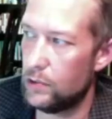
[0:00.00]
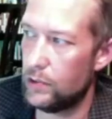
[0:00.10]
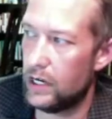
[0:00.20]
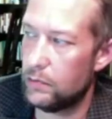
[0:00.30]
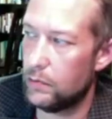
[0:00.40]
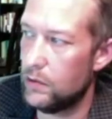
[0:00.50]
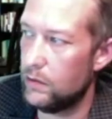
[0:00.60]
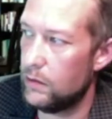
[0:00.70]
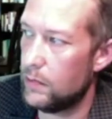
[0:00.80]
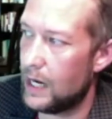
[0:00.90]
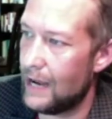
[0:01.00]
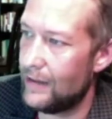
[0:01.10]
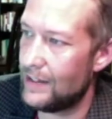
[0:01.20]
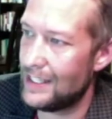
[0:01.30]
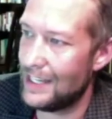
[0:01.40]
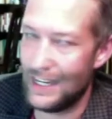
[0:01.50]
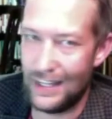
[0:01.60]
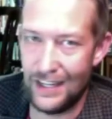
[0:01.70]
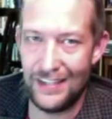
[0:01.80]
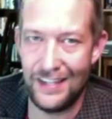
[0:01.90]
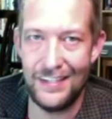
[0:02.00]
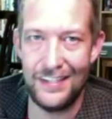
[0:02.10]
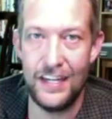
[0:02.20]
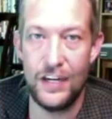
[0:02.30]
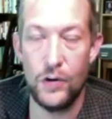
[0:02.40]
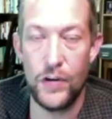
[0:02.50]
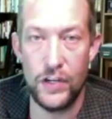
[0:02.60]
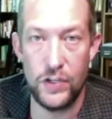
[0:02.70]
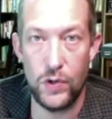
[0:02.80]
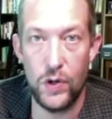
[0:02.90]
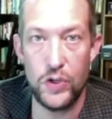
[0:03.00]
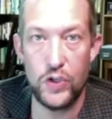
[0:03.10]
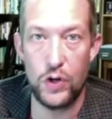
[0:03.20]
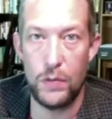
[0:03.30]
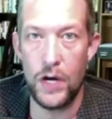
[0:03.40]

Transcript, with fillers: gospel movement, but I haven't seen anything since then. Okay, so go to Sermon